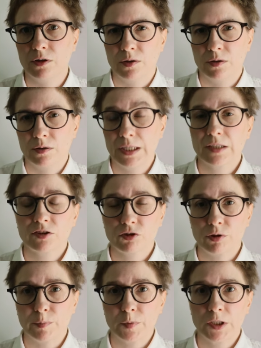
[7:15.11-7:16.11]
an
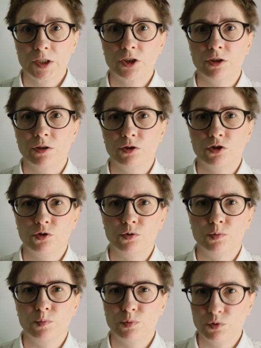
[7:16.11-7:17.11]
extra pressure
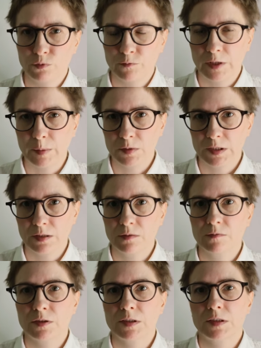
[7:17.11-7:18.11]
to prove
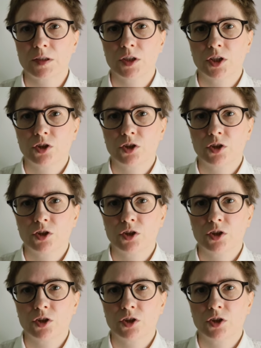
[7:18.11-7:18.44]
themselves,